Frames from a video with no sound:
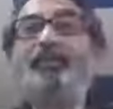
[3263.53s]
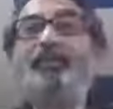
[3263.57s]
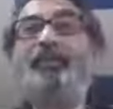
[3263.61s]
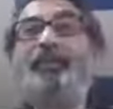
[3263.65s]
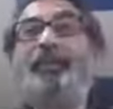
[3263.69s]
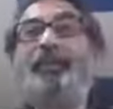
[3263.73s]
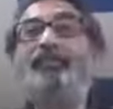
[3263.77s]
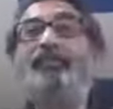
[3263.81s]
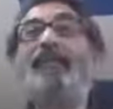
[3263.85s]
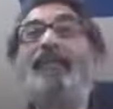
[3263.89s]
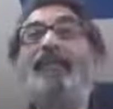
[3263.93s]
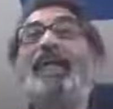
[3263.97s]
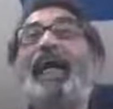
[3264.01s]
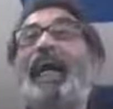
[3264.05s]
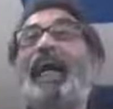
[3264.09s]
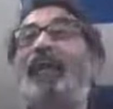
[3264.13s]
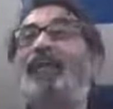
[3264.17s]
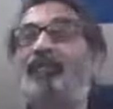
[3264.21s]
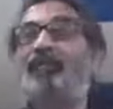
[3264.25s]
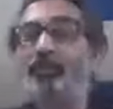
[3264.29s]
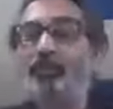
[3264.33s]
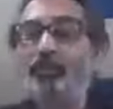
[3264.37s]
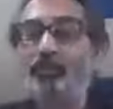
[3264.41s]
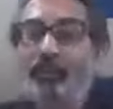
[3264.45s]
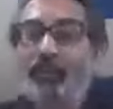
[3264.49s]
If it had
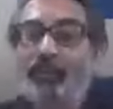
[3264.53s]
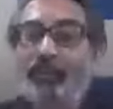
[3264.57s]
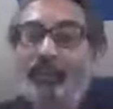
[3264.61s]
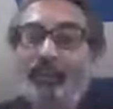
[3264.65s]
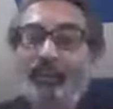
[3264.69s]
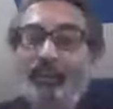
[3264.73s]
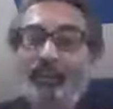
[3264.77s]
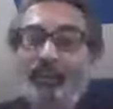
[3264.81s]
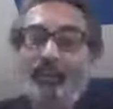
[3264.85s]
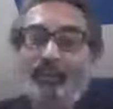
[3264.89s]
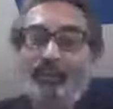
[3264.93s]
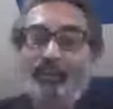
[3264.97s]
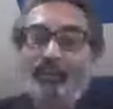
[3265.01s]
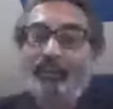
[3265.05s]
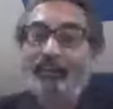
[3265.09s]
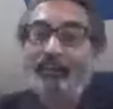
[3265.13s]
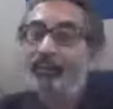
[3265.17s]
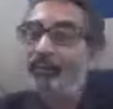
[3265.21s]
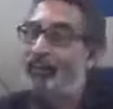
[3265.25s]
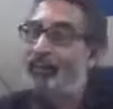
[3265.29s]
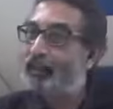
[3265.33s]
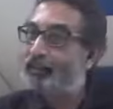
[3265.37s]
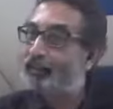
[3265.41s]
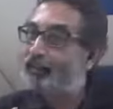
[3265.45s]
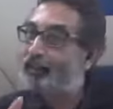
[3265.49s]
to be,
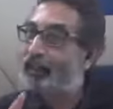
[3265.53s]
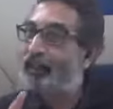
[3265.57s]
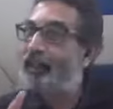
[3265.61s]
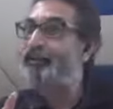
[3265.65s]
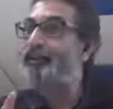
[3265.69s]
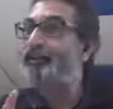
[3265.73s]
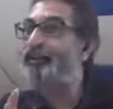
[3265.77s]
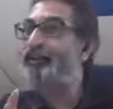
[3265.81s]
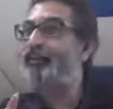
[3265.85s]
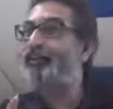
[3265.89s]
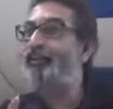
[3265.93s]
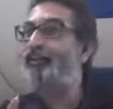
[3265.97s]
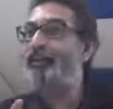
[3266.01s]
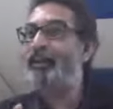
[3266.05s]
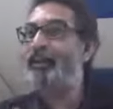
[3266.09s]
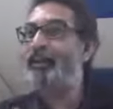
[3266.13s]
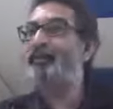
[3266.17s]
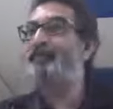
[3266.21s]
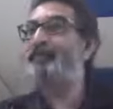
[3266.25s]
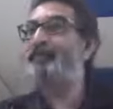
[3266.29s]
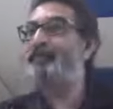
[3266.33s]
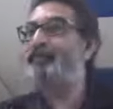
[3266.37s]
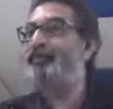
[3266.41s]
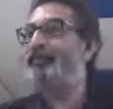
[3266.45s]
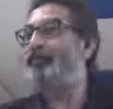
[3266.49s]
now you guys are going to kill
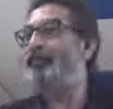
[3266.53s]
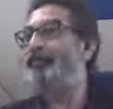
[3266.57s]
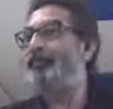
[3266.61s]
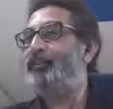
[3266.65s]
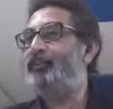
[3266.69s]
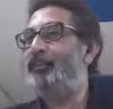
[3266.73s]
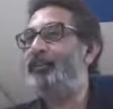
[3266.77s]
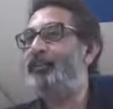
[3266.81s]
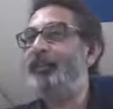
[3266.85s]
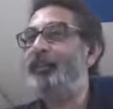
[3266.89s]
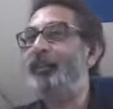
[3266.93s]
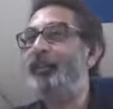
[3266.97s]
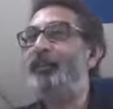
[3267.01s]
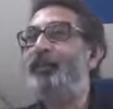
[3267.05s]
me for this, okay?